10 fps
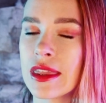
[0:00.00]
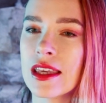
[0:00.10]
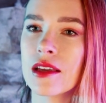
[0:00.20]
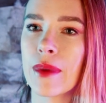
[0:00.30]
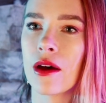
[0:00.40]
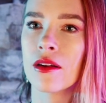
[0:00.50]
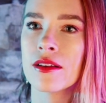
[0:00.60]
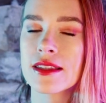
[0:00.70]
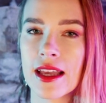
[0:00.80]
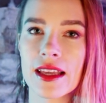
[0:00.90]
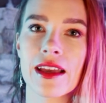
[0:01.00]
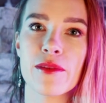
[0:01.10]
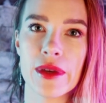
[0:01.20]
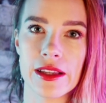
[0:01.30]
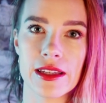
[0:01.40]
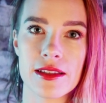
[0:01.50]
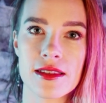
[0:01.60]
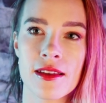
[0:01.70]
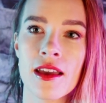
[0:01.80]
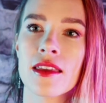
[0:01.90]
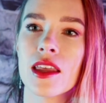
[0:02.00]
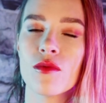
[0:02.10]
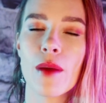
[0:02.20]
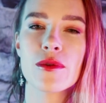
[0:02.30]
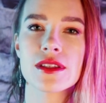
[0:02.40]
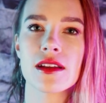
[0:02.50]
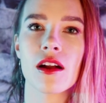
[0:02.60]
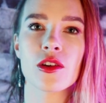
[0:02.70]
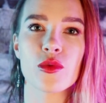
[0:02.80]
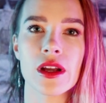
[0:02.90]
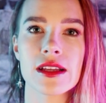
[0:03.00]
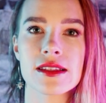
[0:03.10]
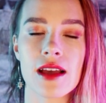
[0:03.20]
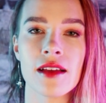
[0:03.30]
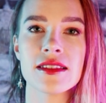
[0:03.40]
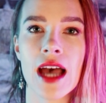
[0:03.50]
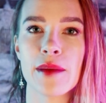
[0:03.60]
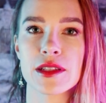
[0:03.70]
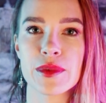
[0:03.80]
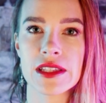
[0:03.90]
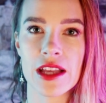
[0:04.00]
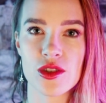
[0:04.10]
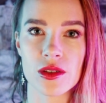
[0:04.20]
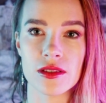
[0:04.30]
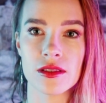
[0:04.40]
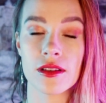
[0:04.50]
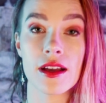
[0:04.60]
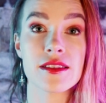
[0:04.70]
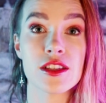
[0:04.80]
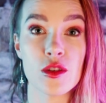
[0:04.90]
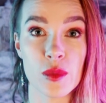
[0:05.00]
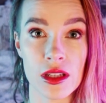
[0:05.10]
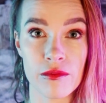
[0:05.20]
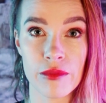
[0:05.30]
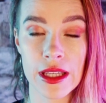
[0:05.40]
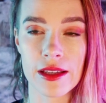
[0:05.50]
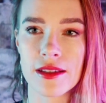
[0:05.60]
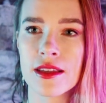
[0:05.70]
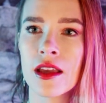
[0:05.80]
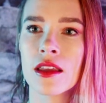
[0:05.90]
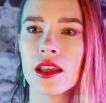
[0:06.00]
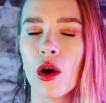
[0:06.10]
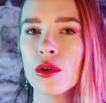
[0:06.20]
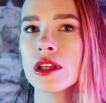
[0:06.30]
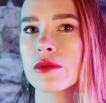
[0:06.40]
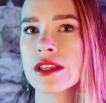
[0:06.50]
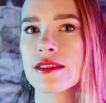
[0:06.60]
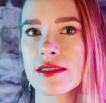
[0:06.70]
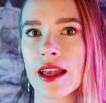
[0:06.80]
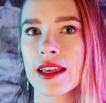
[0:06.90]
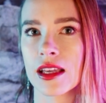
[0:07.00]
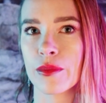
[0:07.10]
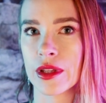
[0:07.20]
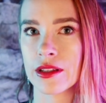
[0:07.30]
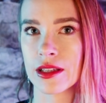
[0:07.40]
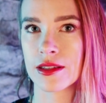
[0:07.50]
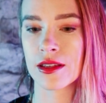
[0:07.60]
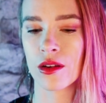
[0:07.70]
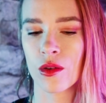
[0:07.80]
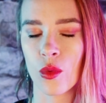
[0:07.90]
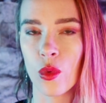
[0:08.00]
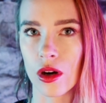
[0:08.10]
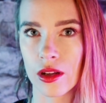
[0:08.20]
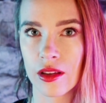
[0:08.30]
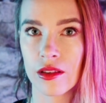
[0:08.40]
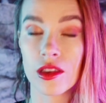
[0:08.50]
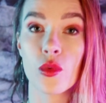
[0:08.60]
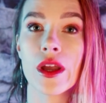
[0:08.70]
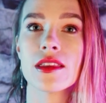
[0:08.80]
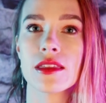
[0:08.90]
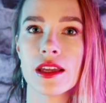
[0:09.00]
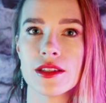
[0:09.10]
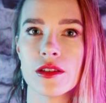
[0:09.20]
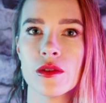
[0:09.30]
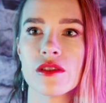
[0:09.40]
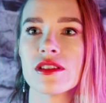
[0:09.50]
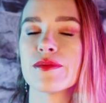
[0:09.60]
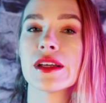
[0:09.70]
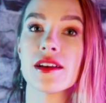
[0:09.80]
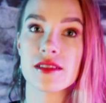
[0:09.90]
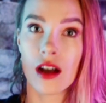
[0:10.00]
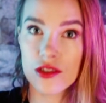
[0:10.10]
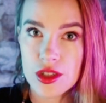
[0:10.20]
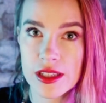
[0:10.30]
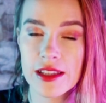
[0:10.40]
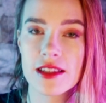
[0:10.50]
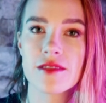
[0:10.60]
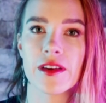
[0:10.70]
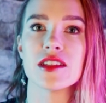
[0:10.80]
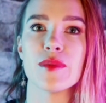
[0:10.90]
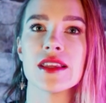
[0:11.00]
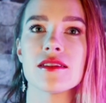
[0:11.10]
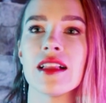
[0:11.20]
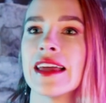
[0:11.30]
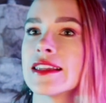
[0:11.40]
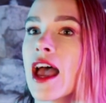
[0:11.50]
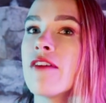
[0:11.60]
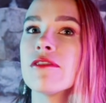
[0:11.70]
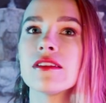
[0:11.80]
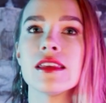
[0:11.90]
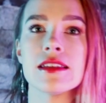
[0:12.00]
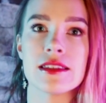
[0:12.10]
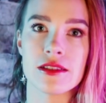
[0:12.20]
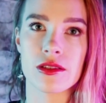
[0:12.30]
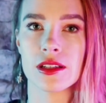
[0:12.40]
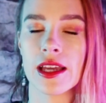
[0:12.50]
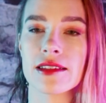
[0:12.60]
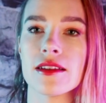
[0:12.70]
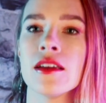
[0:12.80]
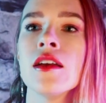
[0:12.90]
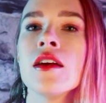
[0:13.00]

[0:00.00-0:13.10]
we think about psychic abilities, they represent our greatest untapped potential as human beings. The only reason psychic abilities work the way that they do is because consciousness is fundamental and everything is interconnected.